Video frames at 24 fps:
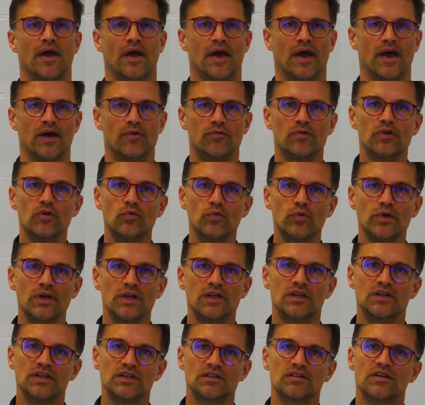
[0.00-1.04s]
Every
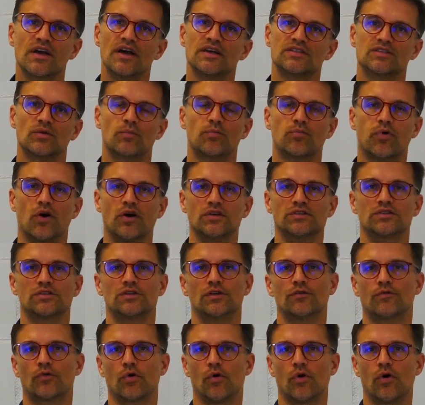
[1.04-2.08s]
weakness has a
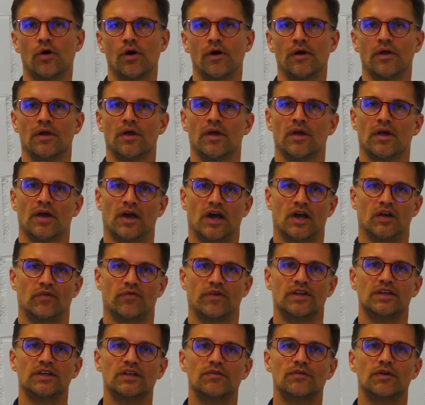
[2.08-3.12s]
positive core, and
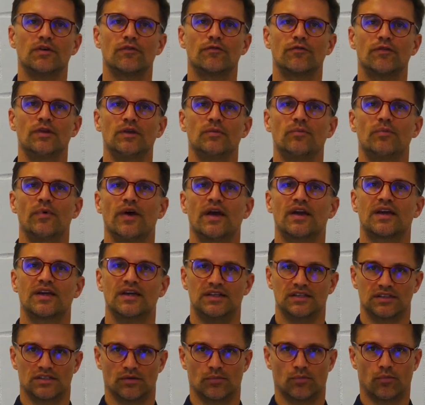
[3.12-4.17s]
when giving feedback,
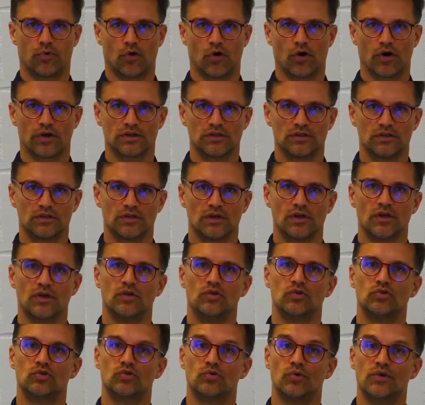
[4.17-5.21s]
it is important
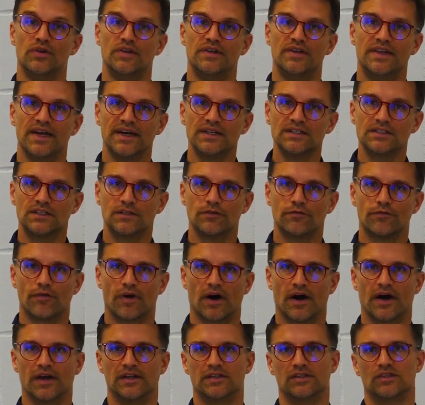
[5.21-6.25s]
to
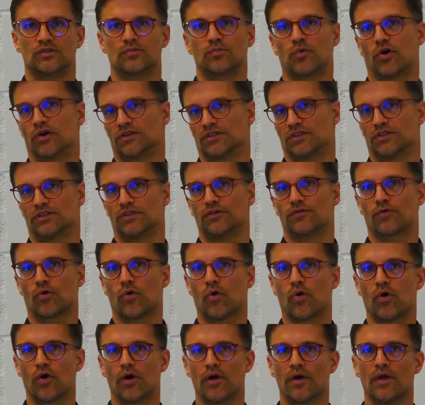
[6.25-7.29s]
identify this positive
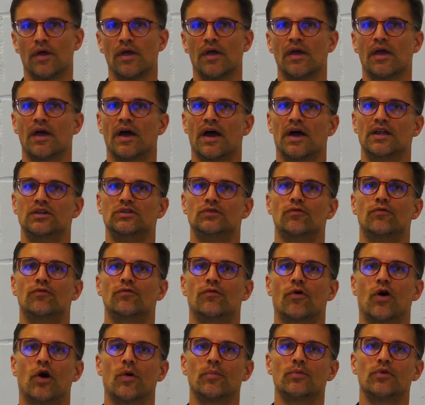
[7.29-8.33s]
core and to
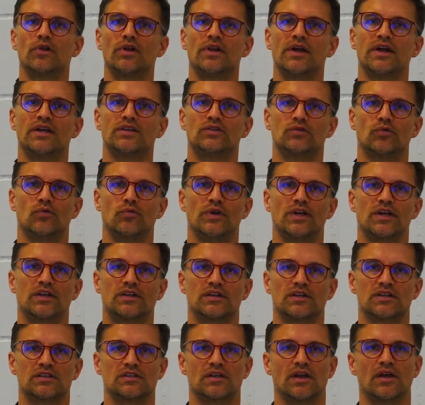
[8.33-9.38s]
formulate your
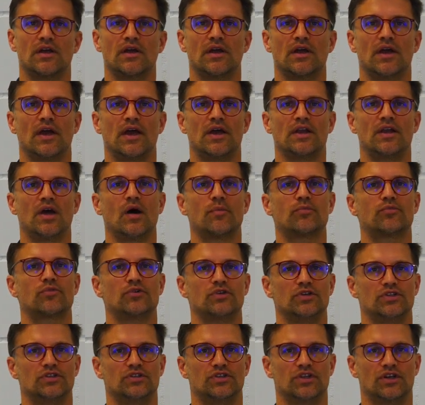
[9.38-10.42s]
weakness in an
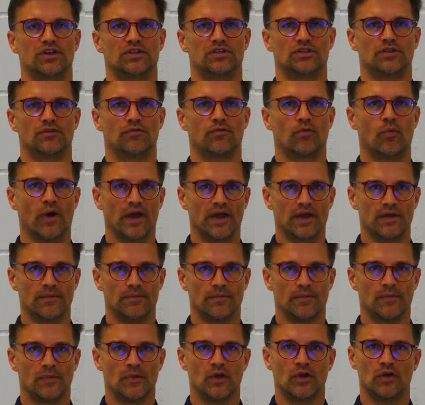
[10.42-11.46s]
appreciative way,
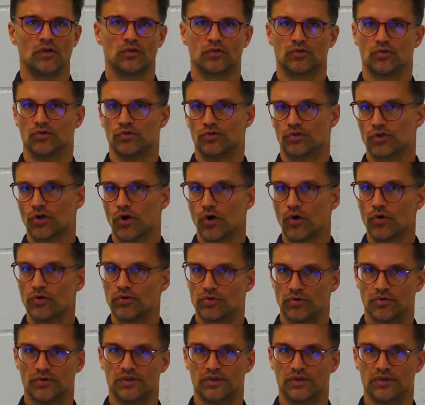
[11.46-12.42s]
to show the